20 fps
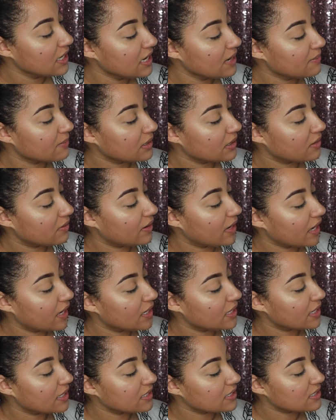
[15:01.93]
I'm gonna go
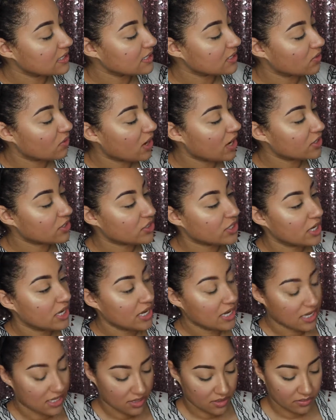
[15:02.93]
ahead and swatch
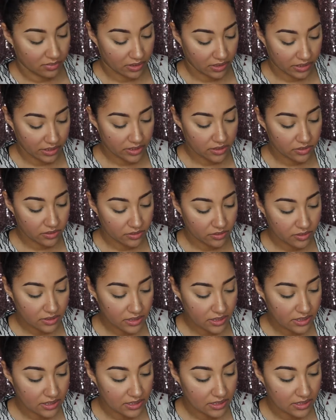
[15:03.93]
the blue